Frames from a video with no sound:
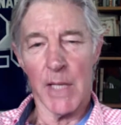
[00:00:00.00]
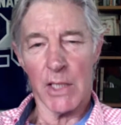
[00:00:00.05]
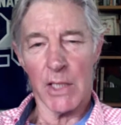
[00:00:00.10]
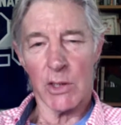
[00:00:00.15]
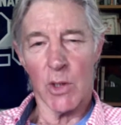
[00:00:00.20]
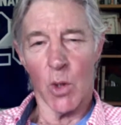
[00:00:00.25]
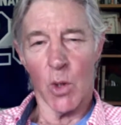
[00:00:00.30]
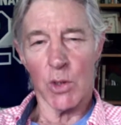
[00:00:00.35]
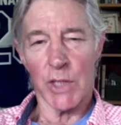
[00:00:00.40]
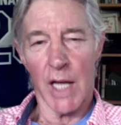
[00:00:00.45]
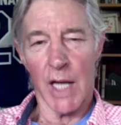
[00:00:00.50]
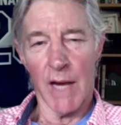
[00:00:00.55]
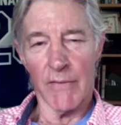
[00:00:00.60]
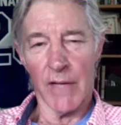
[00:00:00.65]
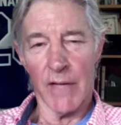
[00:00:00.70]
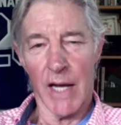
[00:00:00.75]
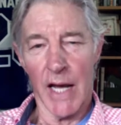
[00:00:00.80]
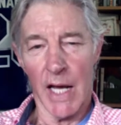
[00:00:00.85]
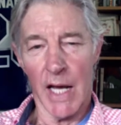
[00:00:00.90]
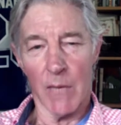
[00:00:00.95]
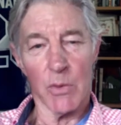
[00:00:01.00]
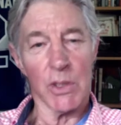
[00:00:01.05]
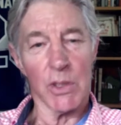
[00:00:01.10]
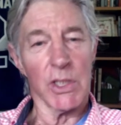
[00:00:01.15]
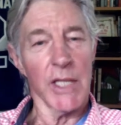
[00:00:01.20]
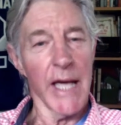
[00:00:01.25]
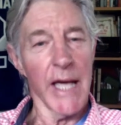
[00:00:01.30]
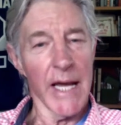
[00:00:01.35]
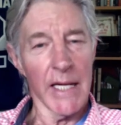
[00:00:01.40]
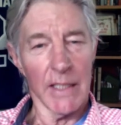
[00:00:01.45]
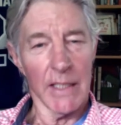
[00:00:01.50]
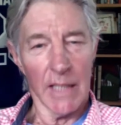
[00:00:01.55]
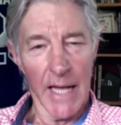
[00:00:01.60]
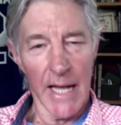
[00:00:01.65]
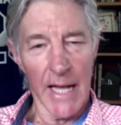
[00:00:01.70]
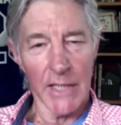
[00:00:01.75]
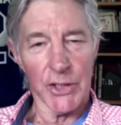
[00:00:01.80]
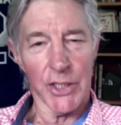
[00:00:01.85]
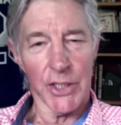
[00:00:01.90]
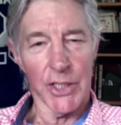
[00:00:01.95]
the best coach I ever had was King
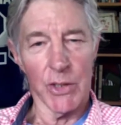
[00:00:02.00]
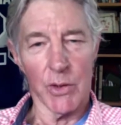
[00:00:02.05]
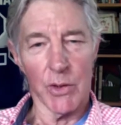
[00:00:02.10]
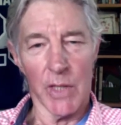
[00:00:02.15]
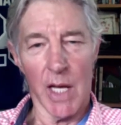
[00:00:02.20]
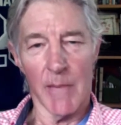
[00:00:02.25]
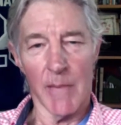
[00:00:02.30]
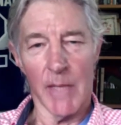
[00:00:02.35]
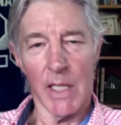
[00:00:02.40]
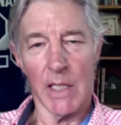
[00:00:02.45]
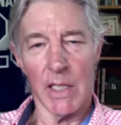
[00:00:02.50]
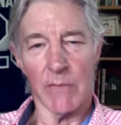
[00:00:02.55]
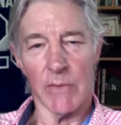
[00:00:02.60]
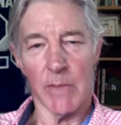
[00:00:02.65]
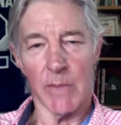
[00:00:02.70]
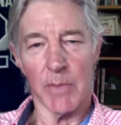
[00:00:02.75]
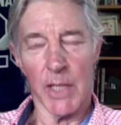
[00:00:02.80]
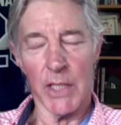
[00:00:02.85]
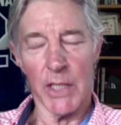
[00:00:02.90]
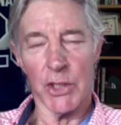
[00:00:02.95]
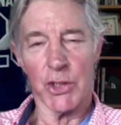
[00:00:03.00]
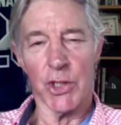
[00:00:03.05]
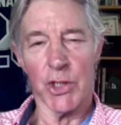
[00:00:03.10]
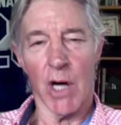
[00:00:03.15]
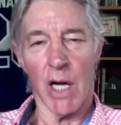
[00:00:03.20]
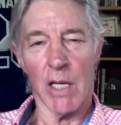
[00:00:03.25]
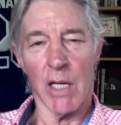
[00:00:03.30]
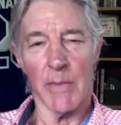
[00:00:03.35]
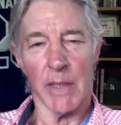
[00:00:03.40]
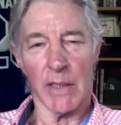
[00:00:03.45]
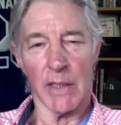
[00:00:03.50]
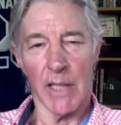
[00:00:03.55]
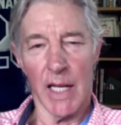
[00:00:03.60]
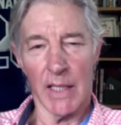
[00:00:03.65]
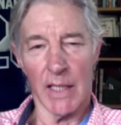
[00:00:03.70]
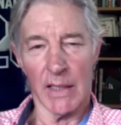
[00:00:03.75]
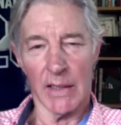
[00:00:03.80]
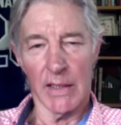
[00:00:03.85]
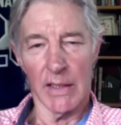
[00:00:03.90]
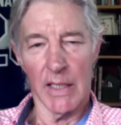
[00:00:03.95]
Clancy, who came in to replace Johnny
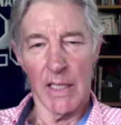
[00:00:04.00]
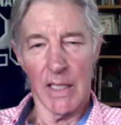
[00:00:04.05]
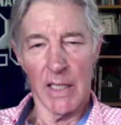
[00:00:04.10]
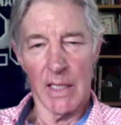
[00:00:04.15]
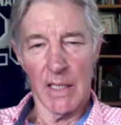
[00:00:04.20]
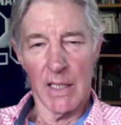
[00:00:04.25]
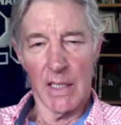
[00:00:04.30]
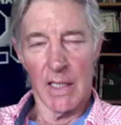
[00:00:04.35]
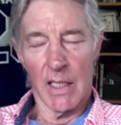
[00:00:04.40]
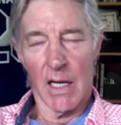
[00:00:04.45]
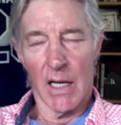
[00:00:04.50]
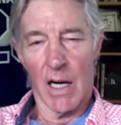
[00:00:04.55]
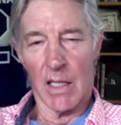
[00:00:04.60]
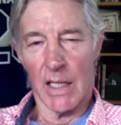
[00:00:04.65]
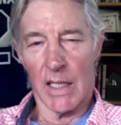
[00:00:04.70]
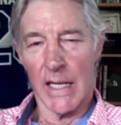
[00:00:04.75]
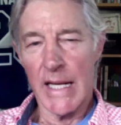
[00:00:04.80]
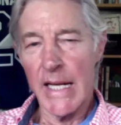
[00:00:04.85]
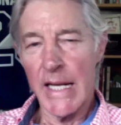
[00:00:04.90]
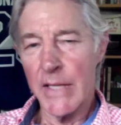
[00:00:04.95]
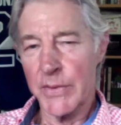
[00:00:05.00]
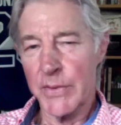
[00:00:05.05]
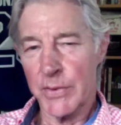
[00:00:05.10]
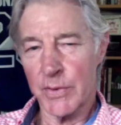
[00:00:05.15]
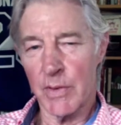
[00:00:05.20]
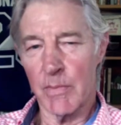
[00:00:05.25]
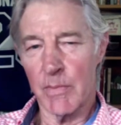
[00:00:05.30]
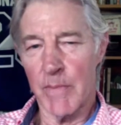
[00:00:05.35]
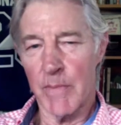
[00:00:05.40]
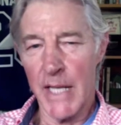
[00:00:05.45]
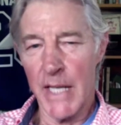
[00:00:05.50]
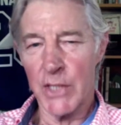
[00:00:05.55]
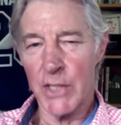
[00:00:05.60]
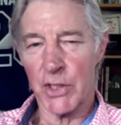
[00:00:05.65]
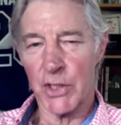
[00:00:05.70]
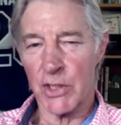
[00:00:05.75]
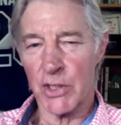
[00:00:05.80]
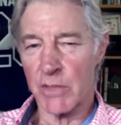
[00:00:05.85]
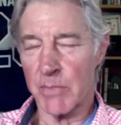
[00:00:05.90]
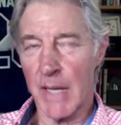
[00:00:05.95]
McLellan on an interim
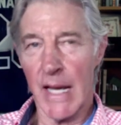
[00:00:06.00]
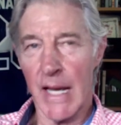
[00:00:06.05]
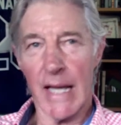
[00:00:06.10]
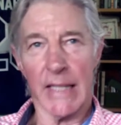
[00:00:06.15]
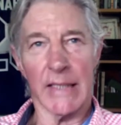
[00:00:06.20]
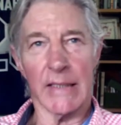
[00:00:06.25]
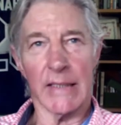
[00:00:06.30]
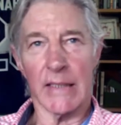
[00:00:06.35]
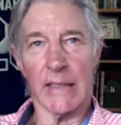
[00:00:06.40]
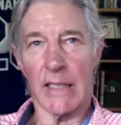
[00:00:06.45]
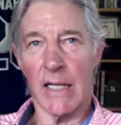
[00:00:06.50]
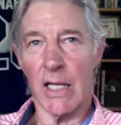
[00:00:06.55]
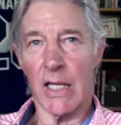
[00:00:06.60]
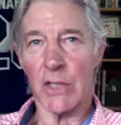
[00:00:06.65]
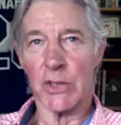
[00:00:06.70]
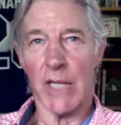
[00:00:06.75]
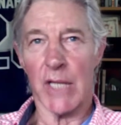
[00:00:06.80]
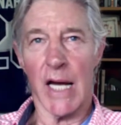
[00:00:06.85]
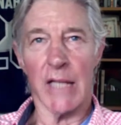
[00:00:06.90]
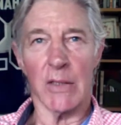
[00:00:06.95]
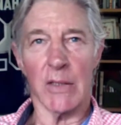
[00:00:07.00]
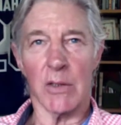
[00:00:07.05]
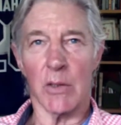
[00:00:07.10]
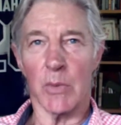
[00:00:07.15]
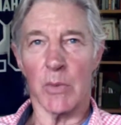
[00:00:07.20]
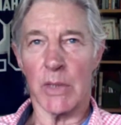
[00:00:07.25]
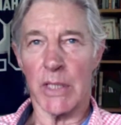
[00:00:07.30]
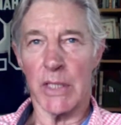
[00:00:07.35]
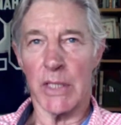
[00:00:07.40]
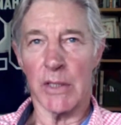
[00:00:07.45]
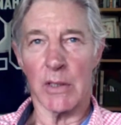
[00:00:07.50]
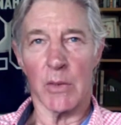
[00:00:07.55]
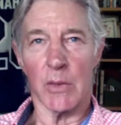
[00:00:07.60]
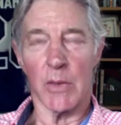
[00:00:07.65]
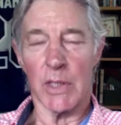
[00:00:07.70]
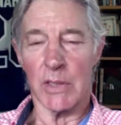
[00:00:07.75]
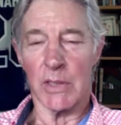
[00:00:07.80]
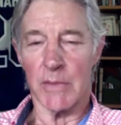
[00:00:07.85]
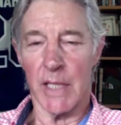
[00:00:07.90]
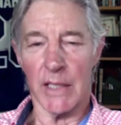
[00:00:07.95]
basis back in, gosh, I don't know what year it
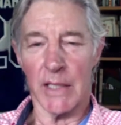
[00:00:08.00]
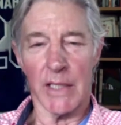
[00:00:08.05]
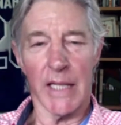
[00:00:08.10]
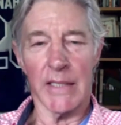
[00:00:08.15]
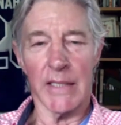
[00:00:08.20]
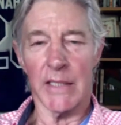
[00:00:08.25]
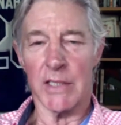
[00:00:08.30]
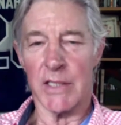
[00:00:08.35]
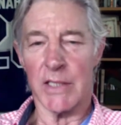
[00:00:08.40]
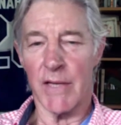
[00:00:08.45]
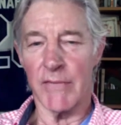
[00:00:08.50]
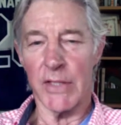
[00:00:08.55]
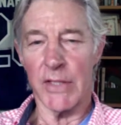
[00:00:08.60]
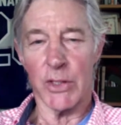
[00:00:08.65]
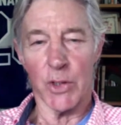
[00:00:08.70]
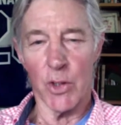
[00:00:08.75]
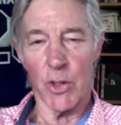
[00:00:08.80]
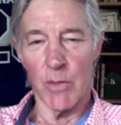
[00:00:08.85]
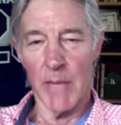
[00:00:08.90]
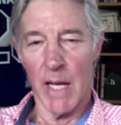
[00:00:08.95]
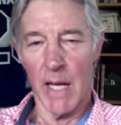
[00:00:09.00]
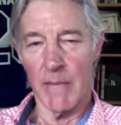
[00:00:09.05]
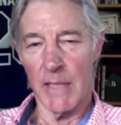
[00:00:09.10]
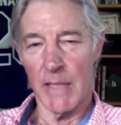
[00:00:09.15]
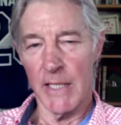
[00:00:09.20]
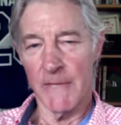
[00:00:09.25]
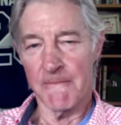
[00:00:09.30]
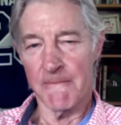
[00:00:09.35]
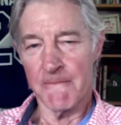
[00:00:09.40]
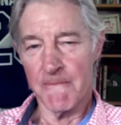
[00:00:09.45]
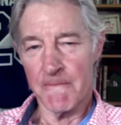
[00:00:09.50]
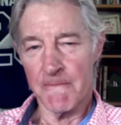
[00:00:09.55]
was, 1972 maybe.